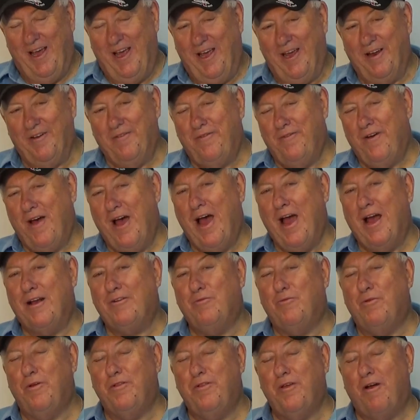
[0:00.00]
In
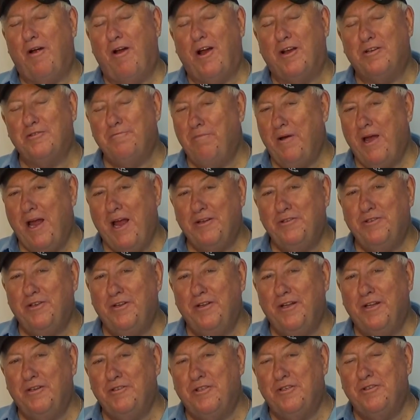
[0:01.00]
fact, with our
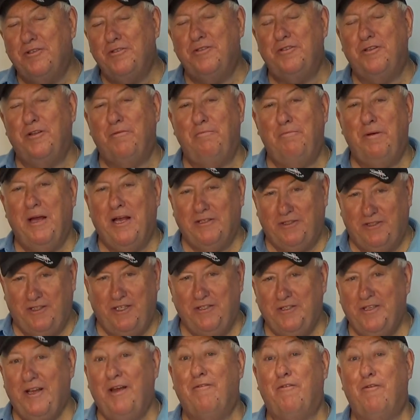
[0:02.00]
expansion, this is the best
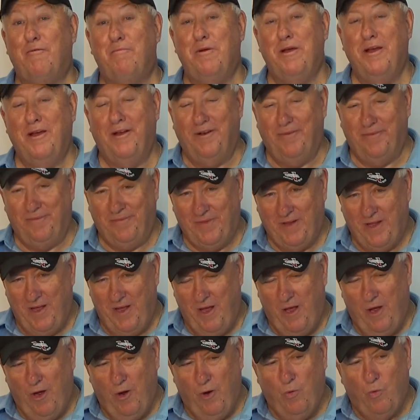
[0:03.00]
it's ever been.
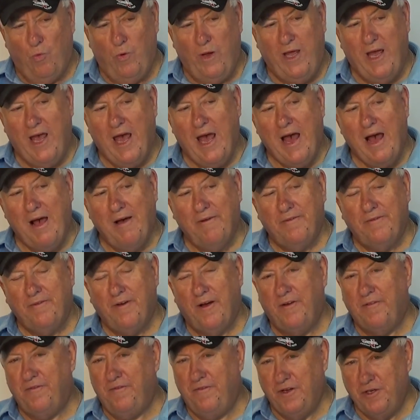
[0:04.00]
We have
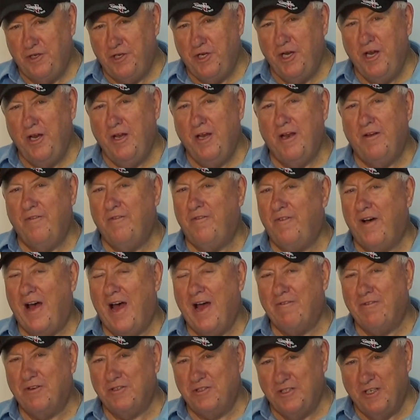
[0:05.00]
uh, fishing in
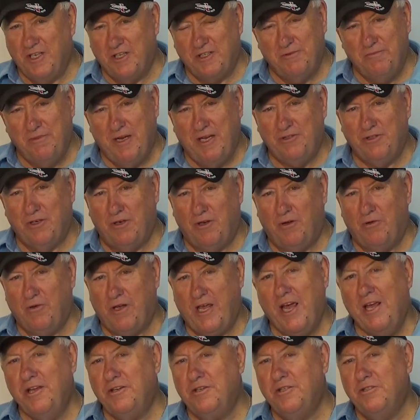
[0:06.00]
five or six major
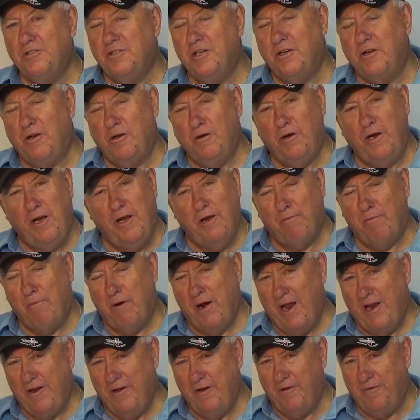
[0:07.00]
locations, including a
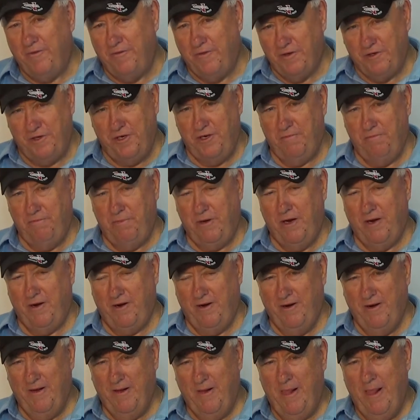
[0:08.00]
brand new fishing
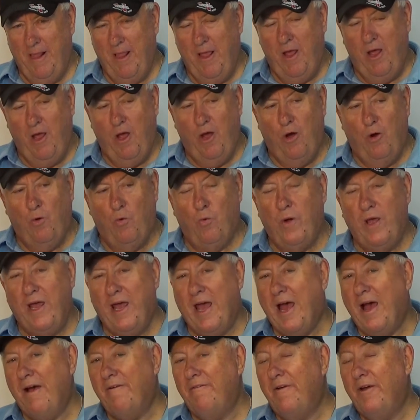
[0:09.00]
pier. We
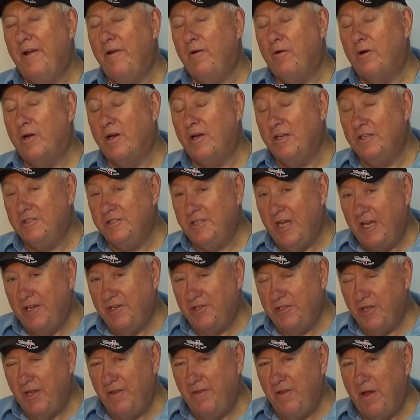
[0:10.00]
have an
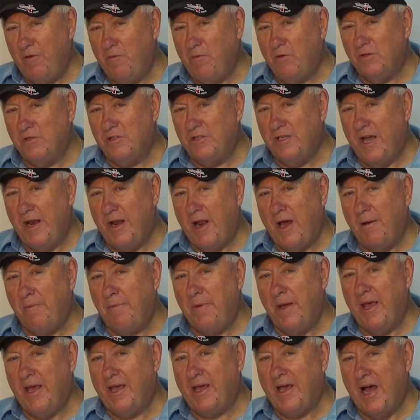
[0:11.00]
organization that will set
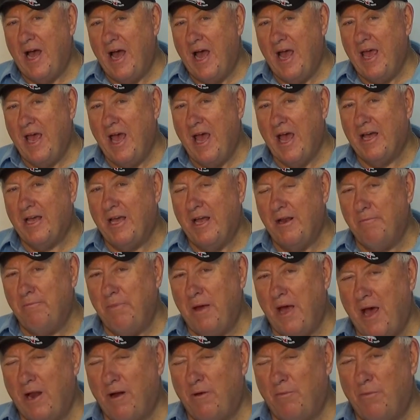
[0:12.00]
up a kayak and
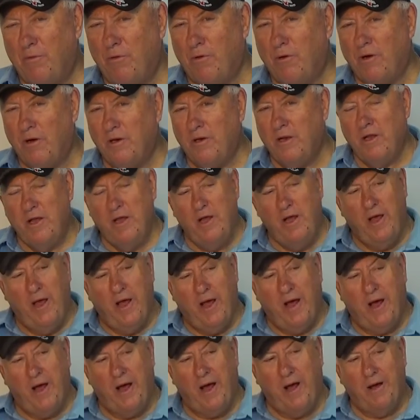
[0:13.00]
paddleboard
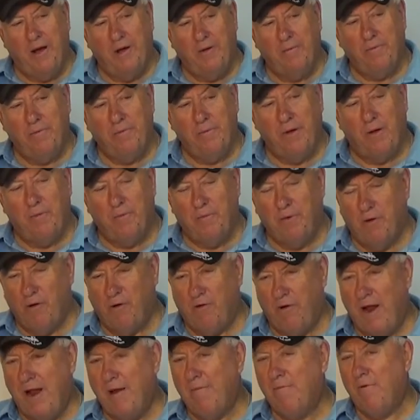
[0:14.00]
uh,
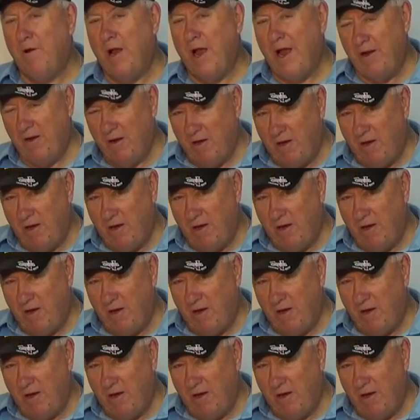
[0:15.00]
program right